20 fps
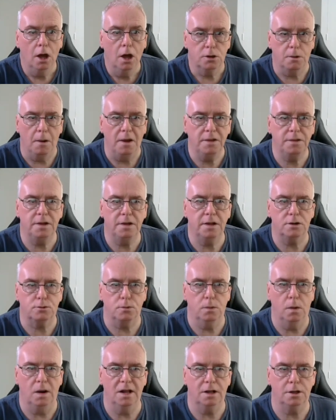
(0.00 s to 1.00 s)
So I think
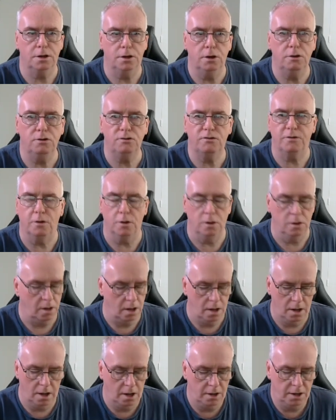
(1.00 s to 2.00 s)
that's really
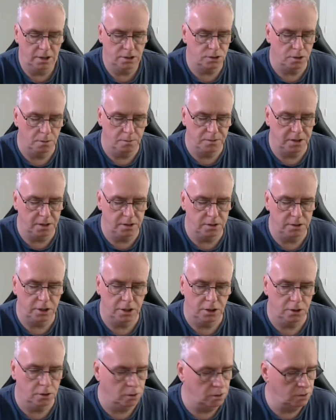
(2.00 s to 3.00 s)
useful, and it's something
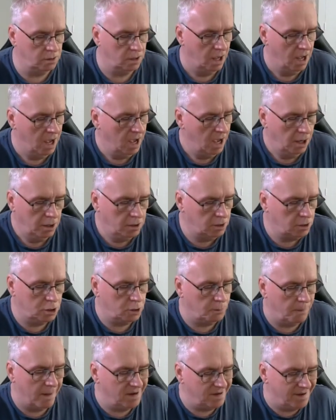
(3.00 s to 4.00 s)
you
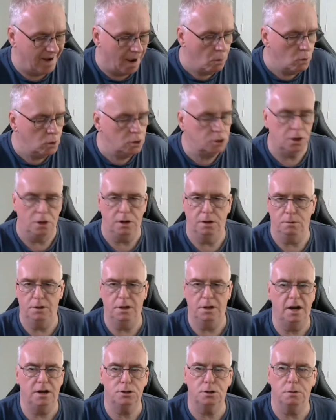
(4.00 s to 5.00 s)
could spend hours on it
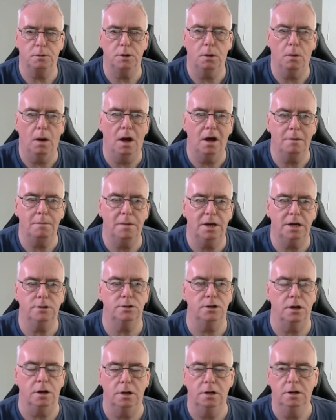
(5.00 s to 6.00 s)
SWR
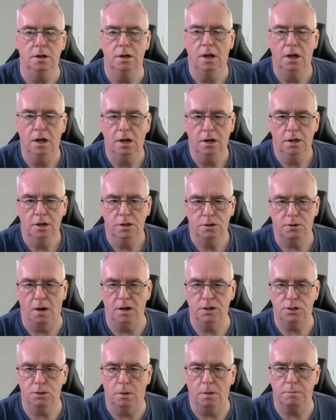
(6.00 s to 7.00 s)
meter
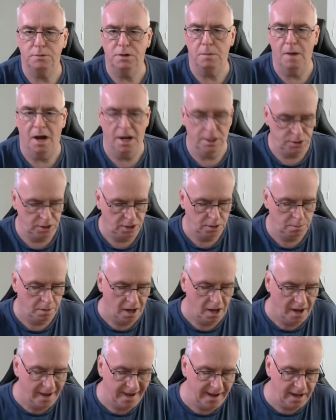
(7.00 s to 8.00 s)
trying to optimise it,
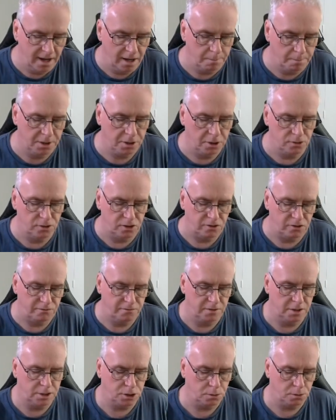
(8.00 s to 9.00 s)
but here, because
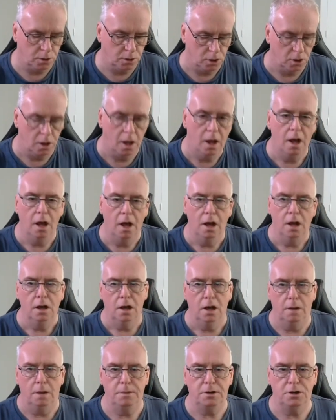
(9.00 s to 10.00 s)
it's visual
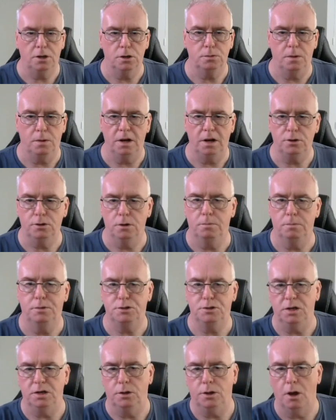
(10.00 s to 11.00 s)
and because we're
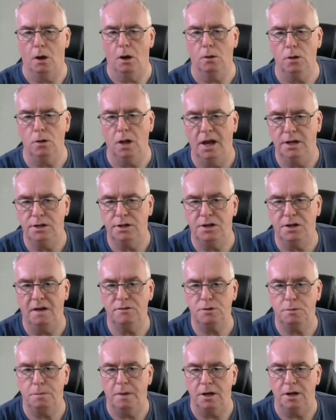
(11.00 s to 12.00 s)
encompassing the whole
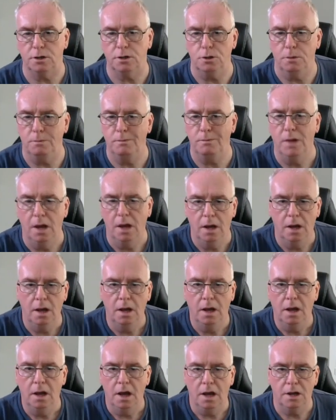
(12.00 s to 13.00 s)
HF spectrum,
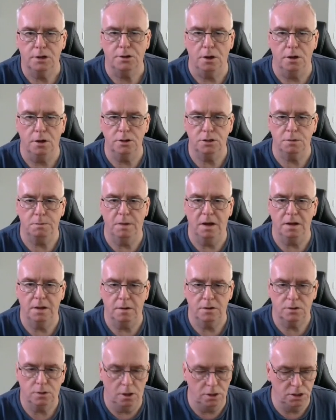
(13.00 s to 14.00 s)
it's going
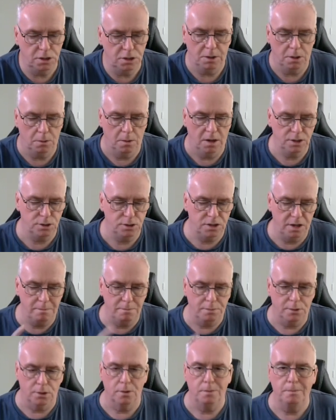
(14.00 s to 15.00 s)
to be quite
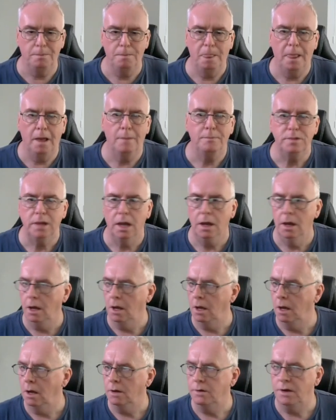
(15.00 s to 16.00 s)
simple.
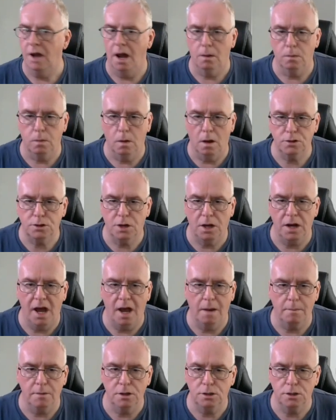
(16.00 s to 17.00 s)
Now, what's going to
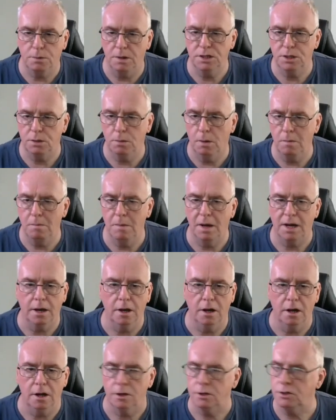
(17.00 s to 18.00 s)
happen at 21
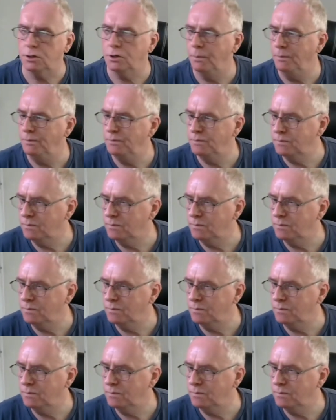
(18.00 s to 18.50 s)
megahertz?